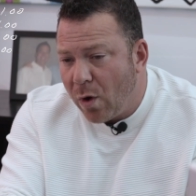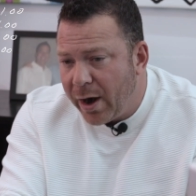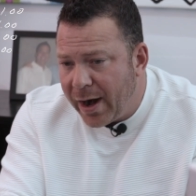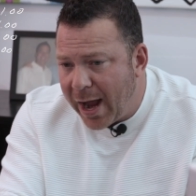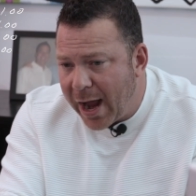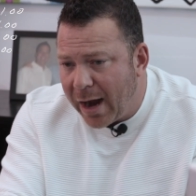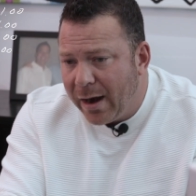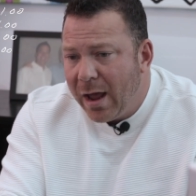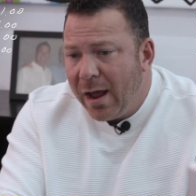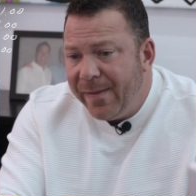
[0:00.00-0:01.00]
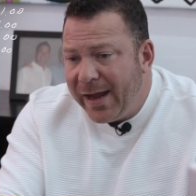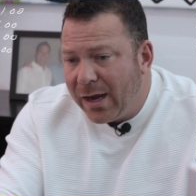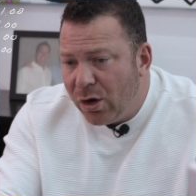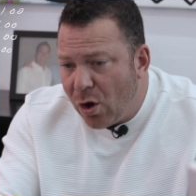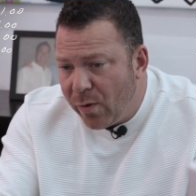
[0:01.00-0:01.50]
run an ad and they
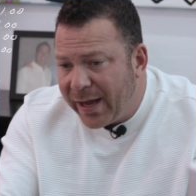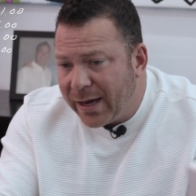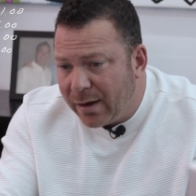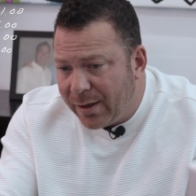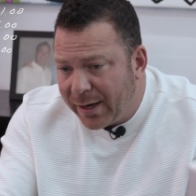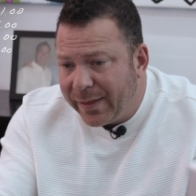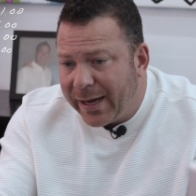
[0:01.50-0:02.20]
can go and they can click